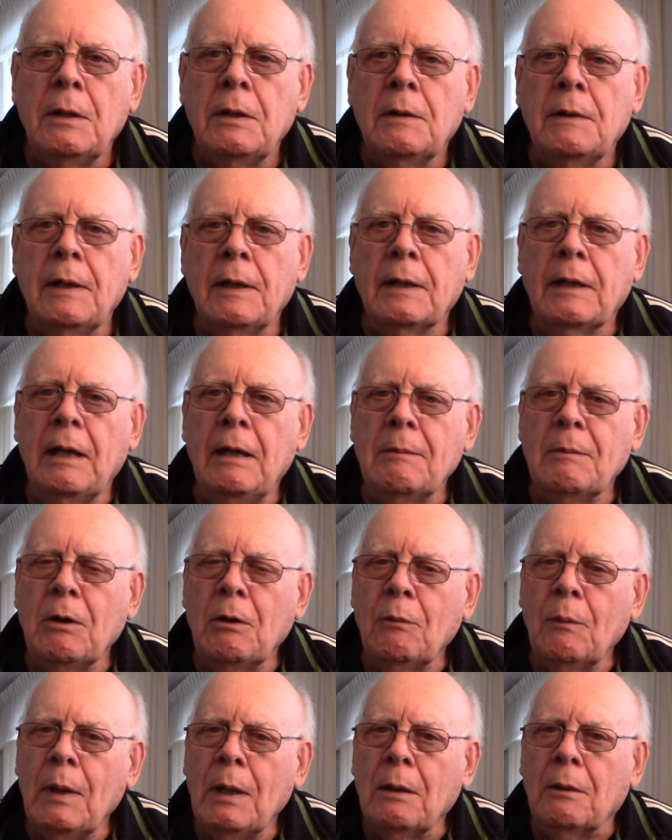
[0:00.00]
They came
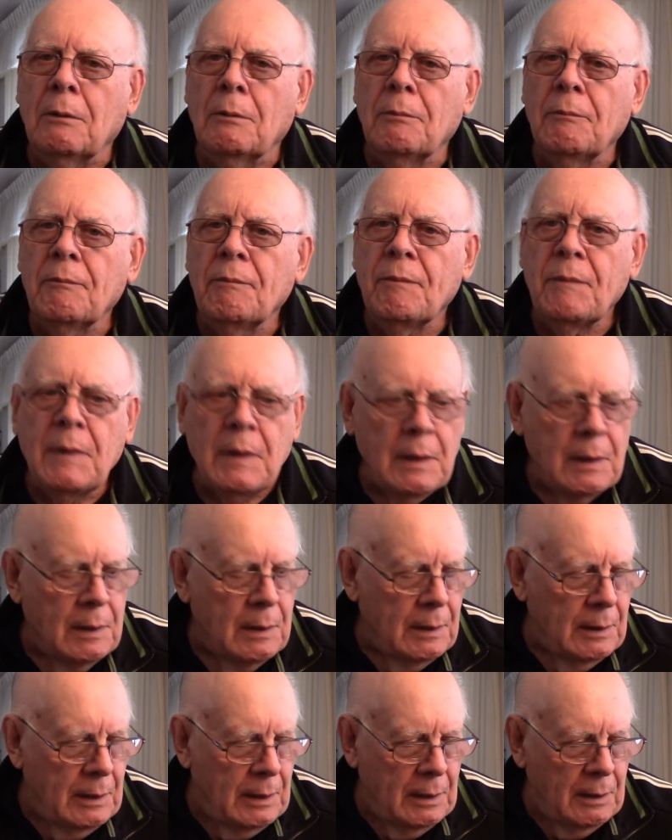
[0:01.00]
out well.
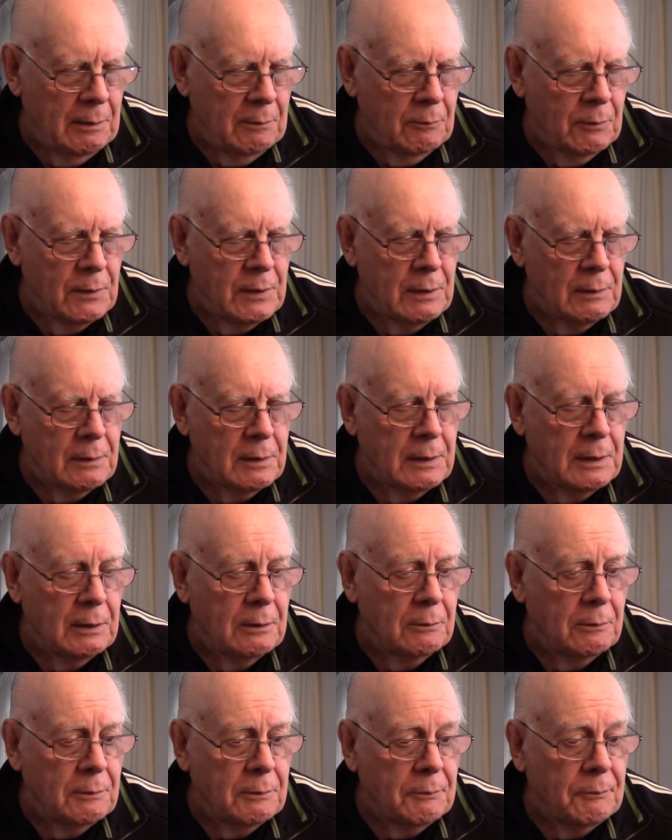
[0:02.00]
And without a
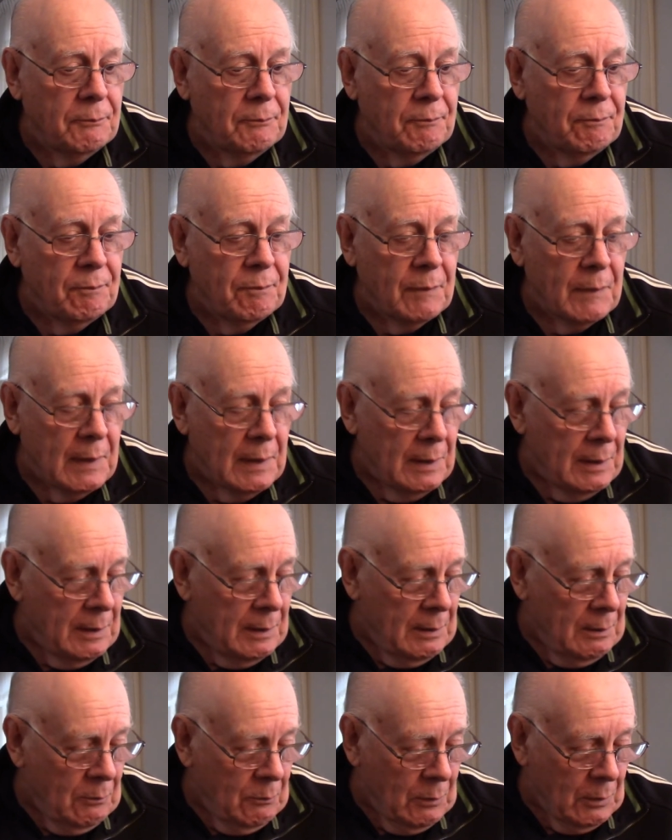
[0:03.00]
doubt,
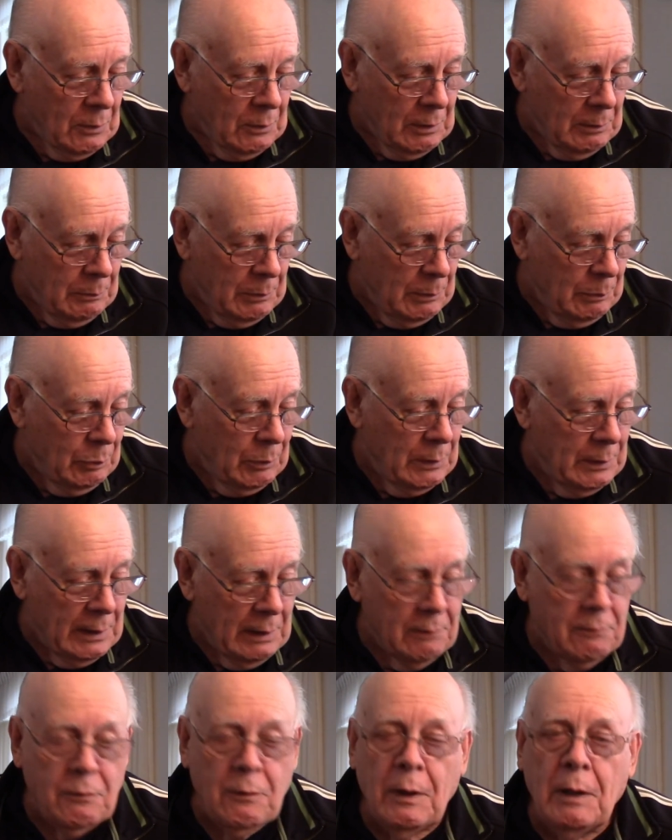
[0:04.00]
we're going to be putting
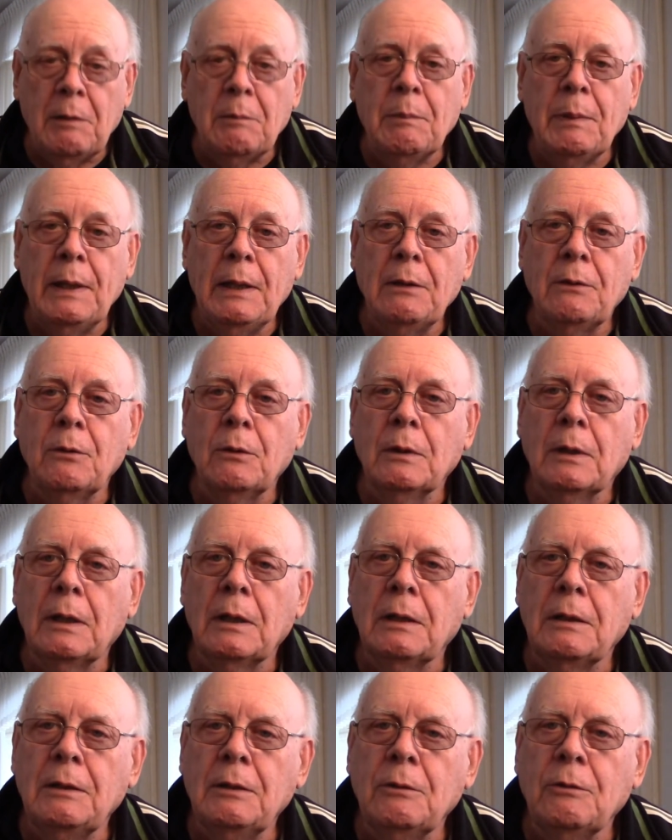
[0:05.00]
that frying pan to a
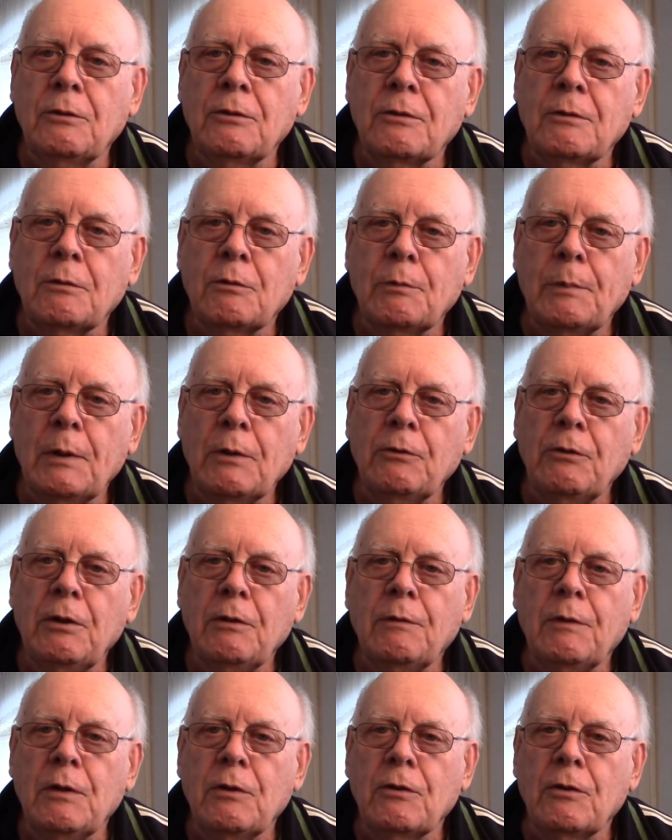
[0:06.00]
lot of use, especially
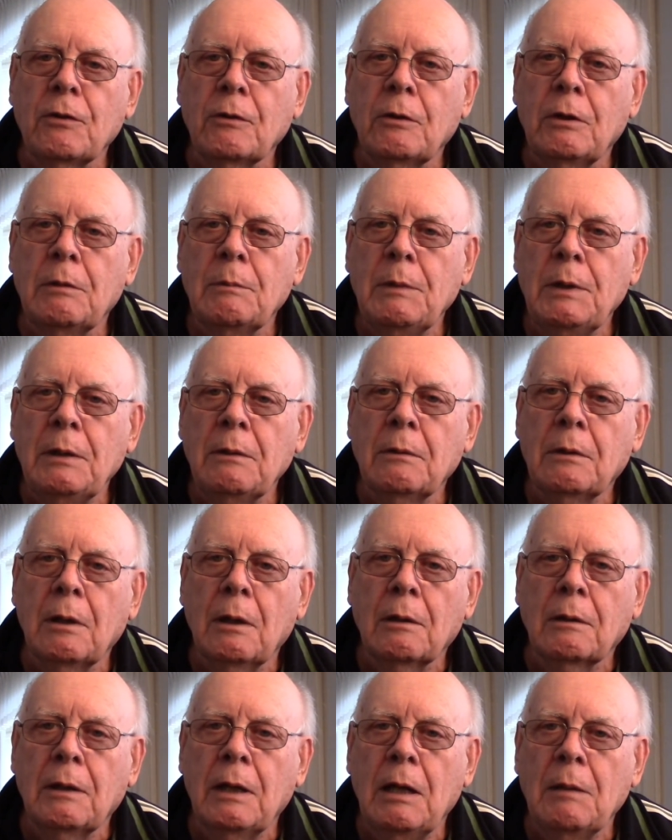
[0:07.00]
if it's going to be
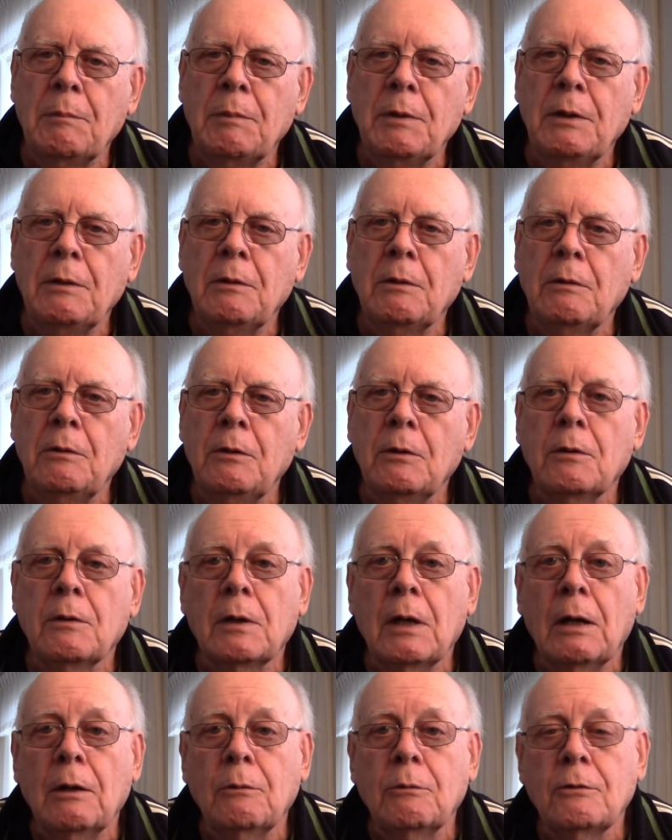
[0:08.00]
car camping near the
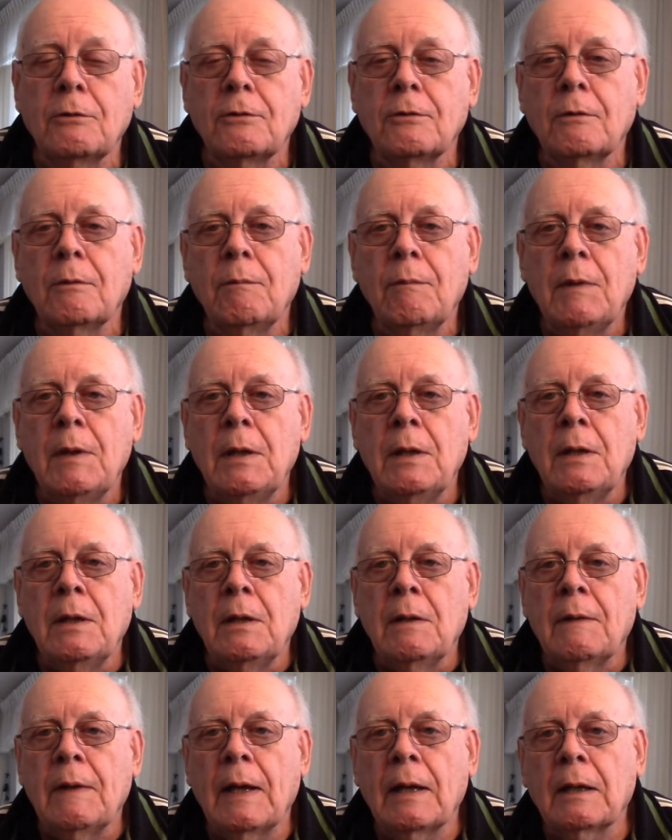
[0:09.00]
house.
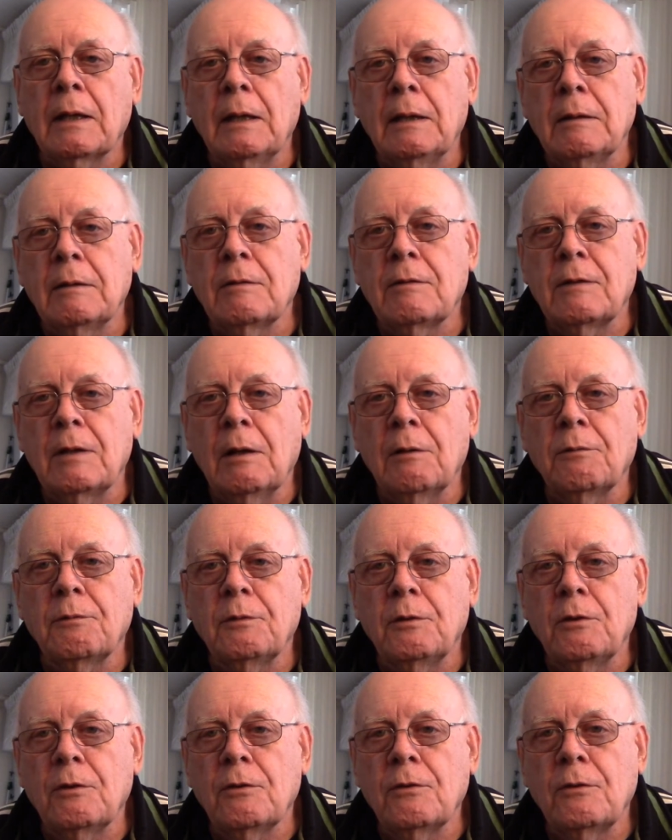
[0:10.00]
That kind of stuff,
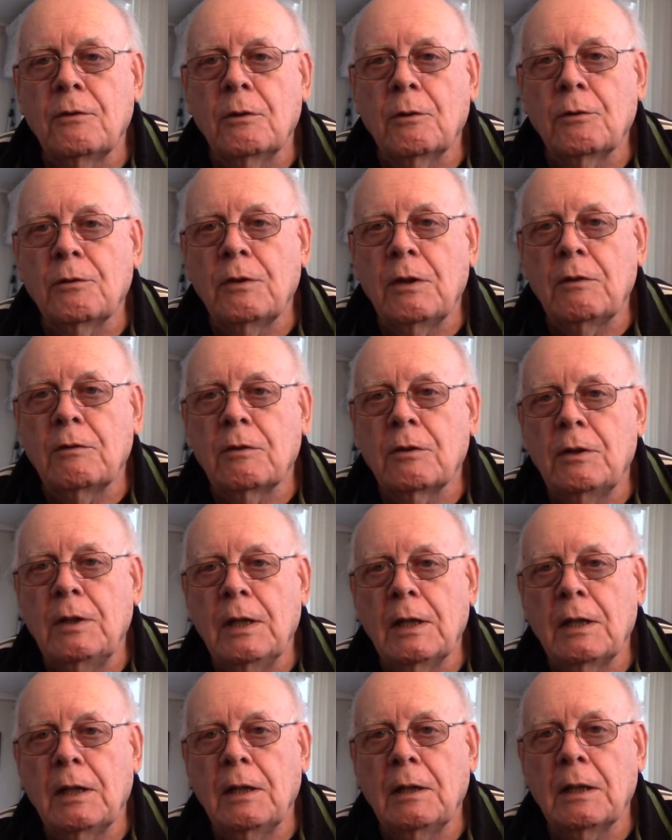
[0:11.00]
there's no sense of
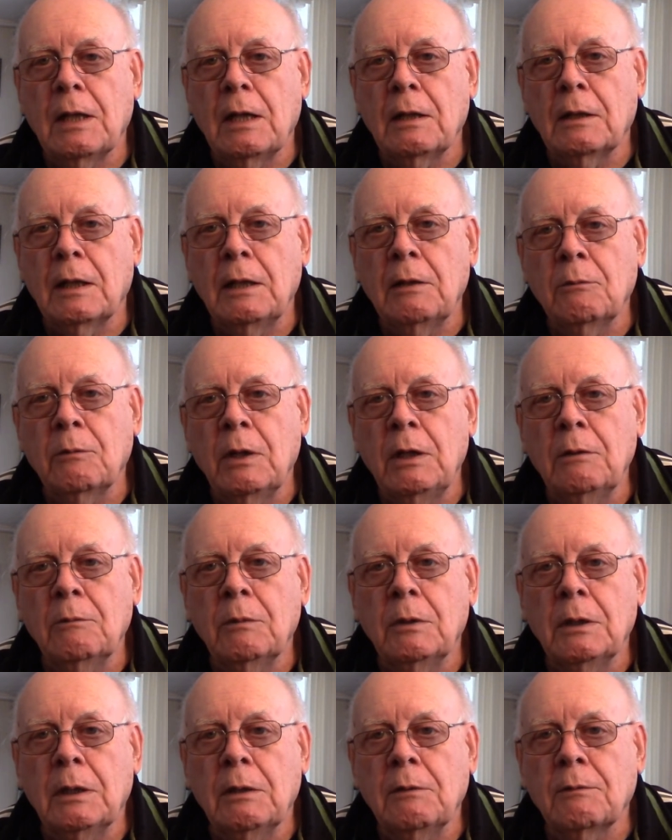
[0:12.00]
taking that lightweight
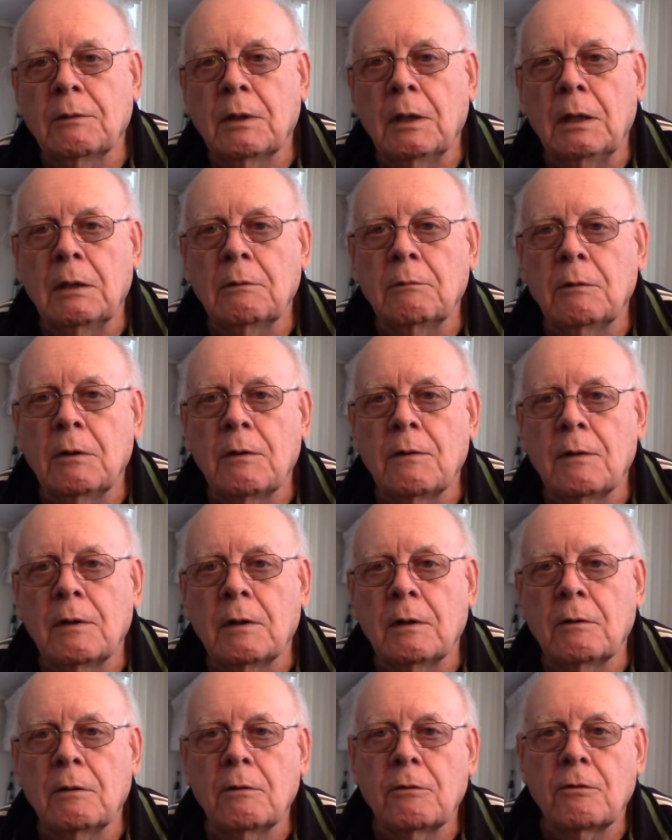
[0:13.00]
when I've got with
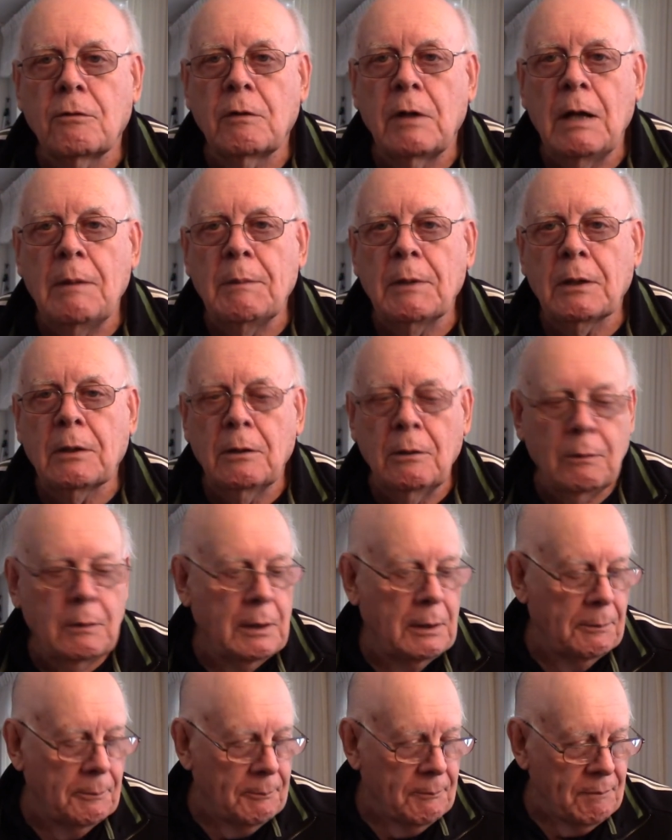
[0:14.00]
the ceramic
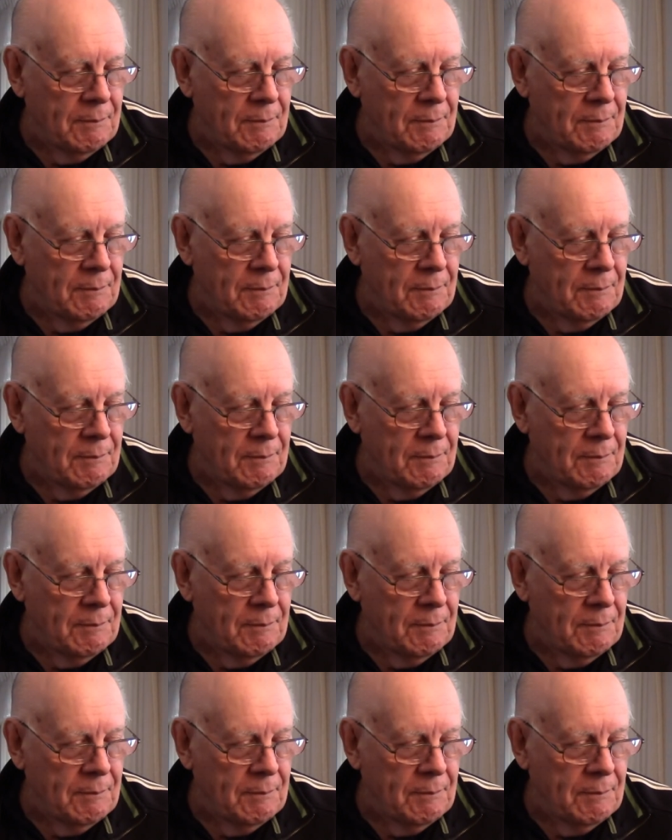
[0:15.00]
coating.